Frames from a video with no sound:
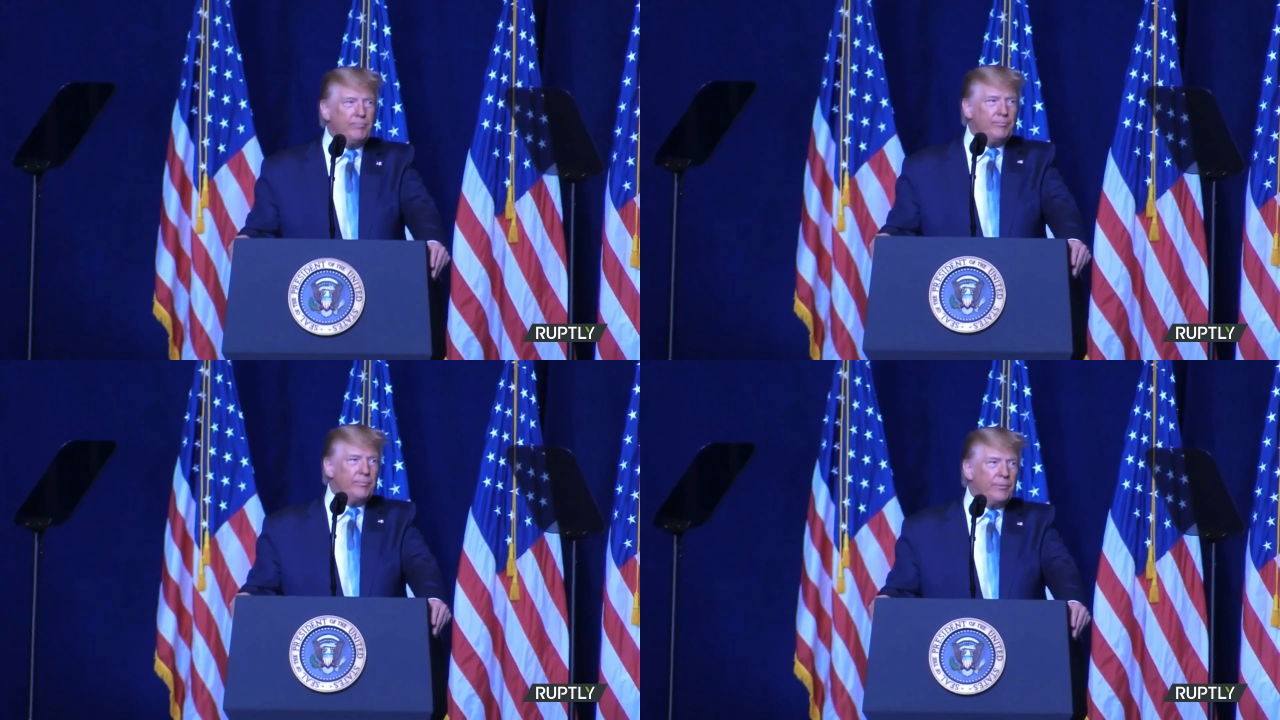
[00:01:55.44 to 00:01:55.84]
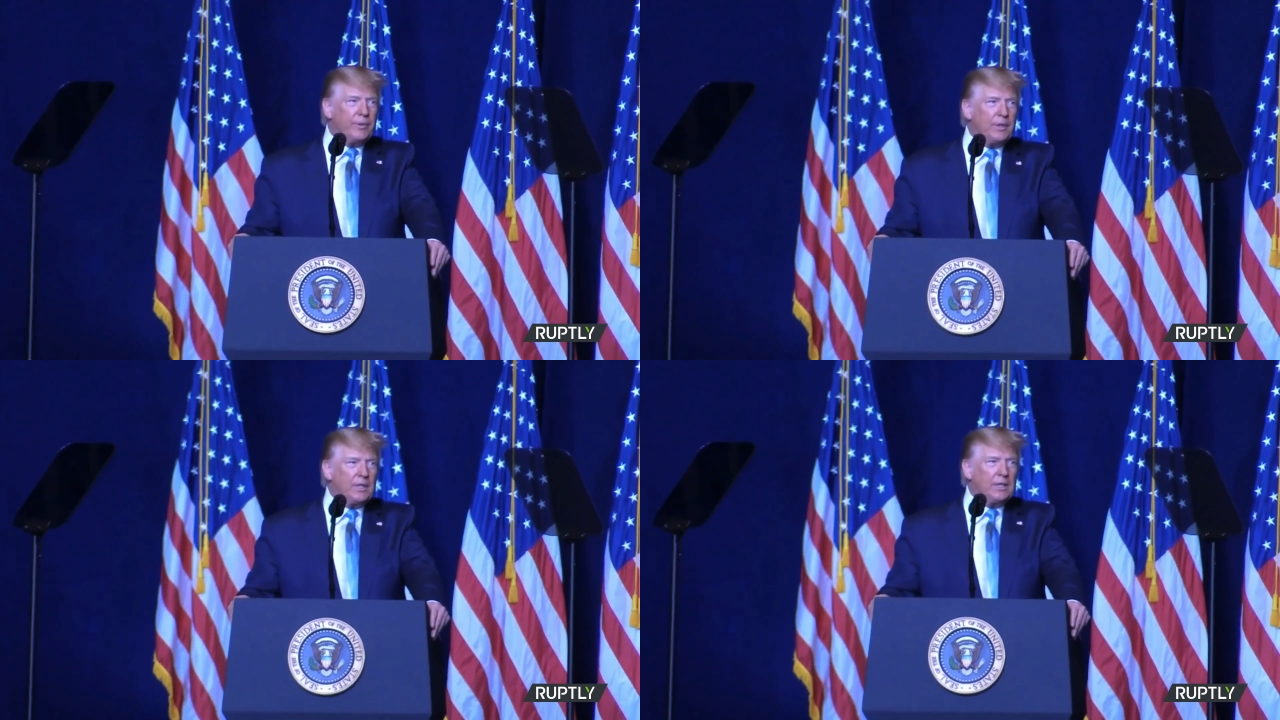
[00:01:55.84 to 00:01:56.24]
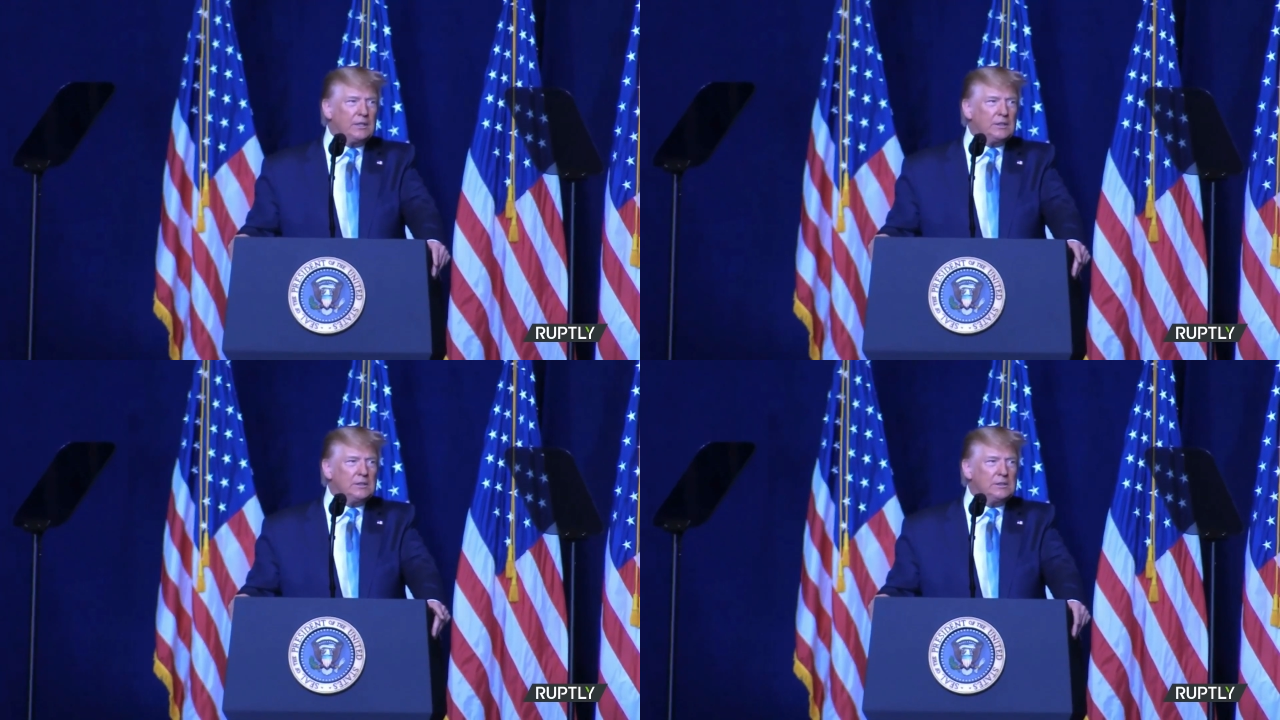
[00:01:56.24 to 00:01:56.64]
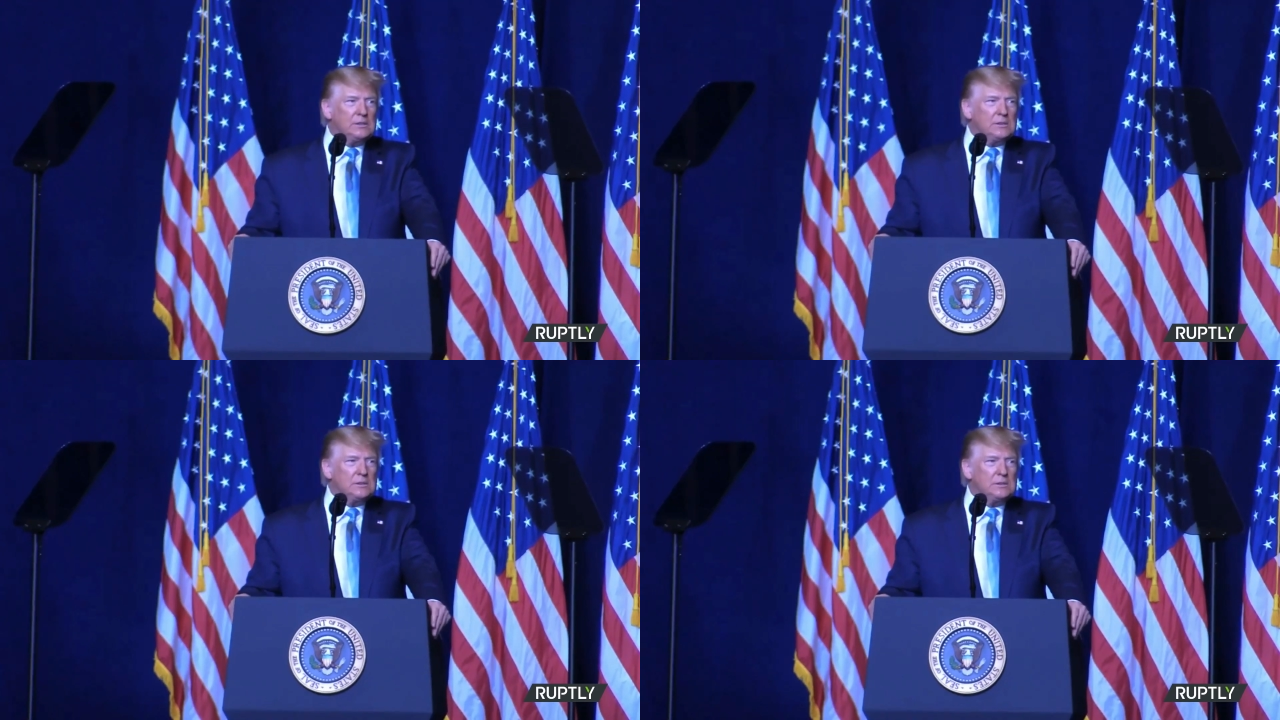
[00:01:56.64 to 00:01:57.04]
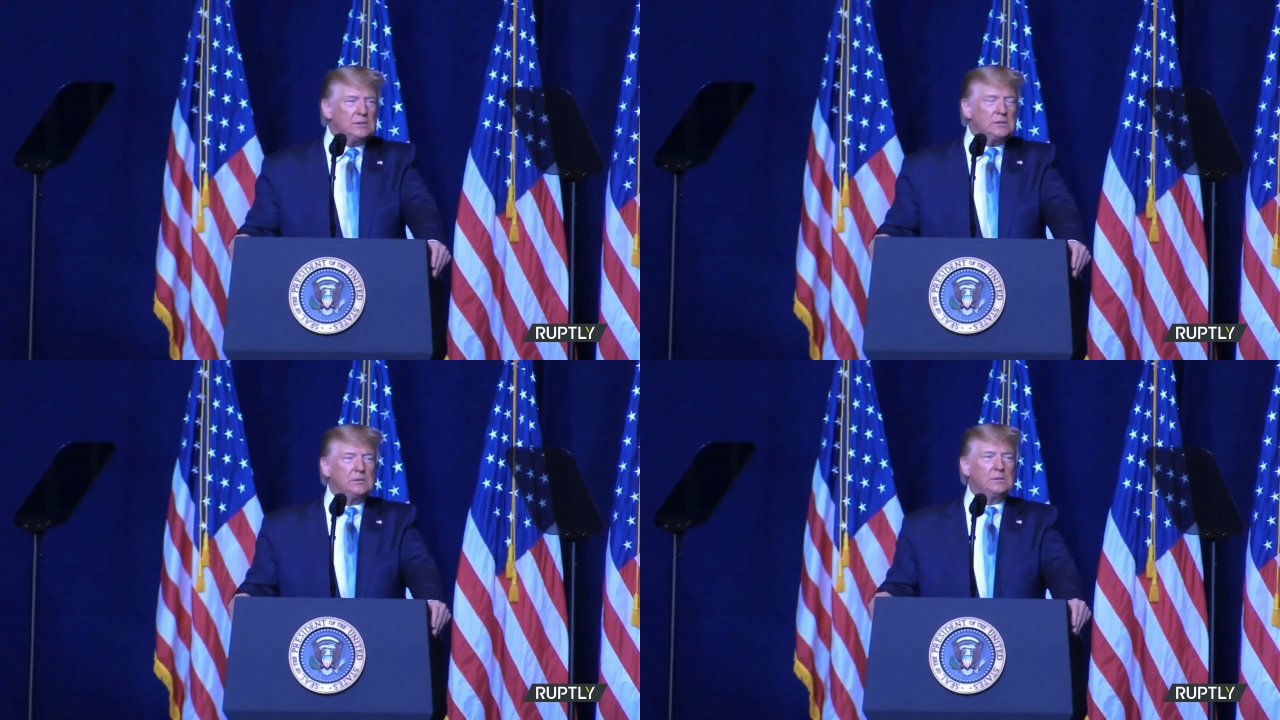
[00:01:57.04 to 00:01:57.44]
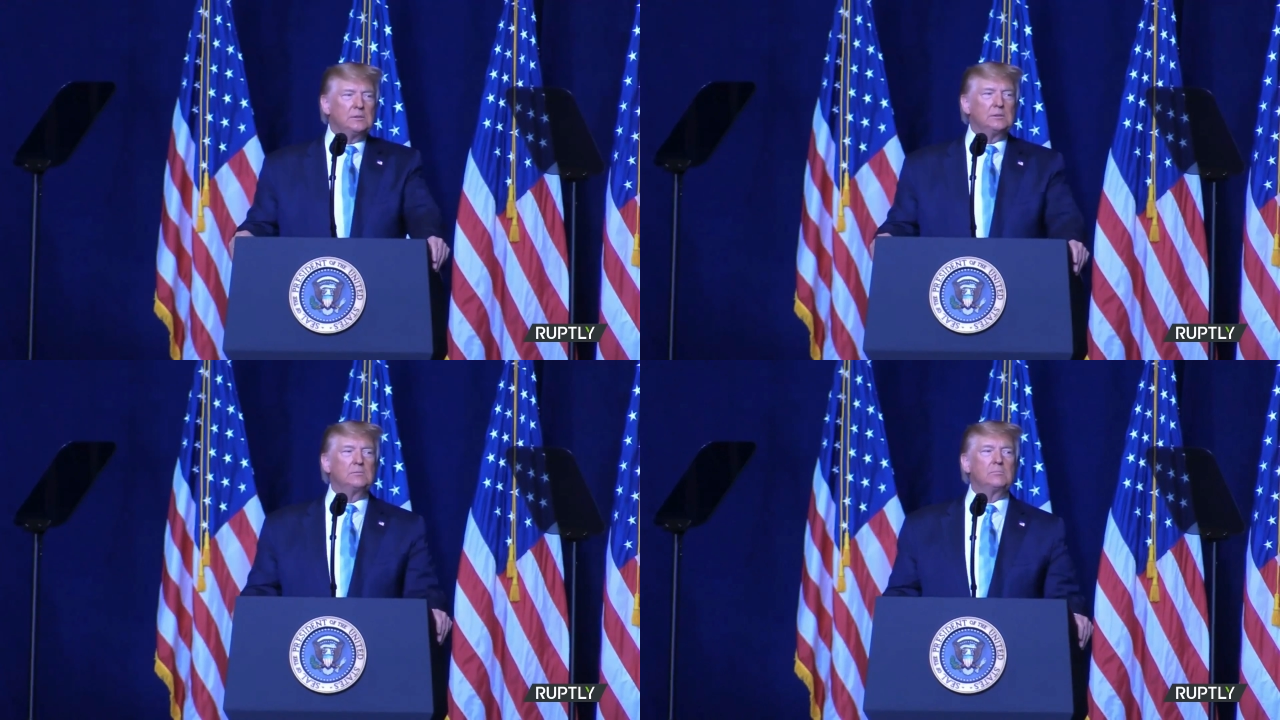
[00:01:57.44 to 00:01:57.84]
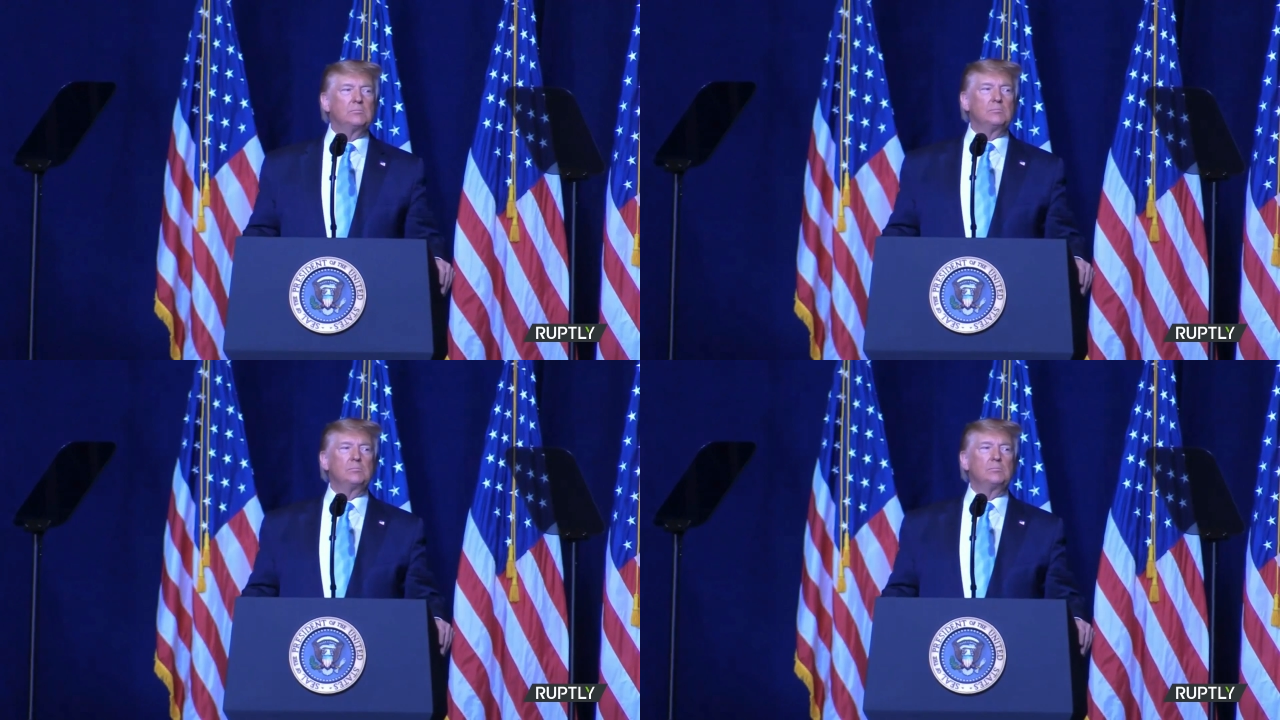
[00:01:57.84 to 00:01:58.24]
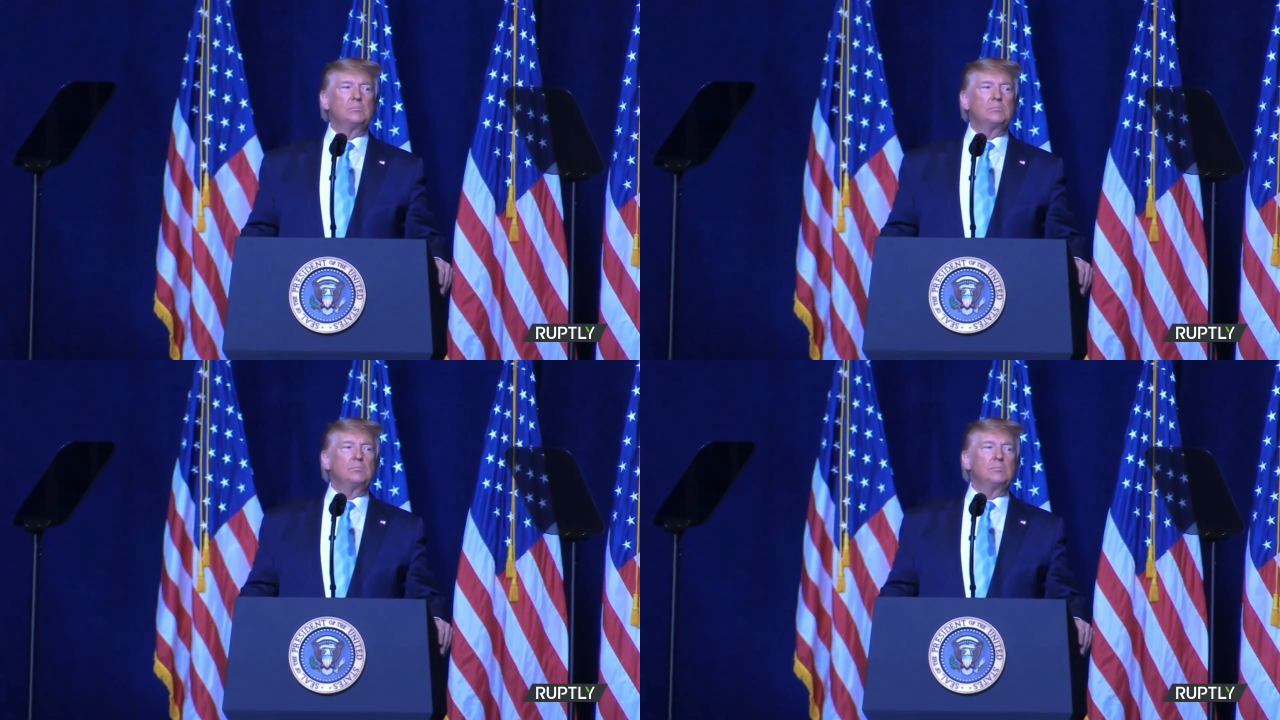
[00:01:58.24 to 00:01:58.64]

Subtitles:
(silence)